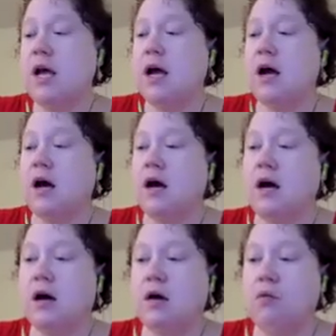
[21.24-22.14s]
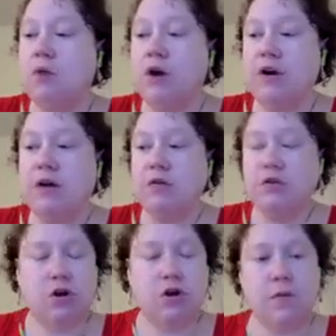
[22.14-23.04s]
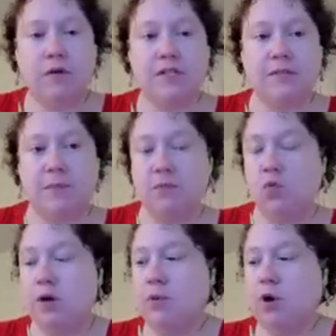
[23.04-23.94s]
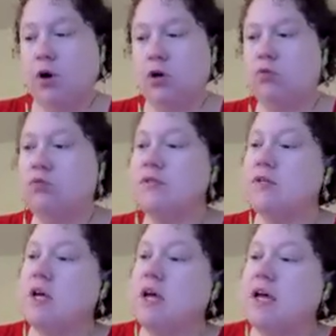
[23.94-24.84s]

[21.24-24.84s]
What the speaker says: We are now going to talk about Spin-1 particles.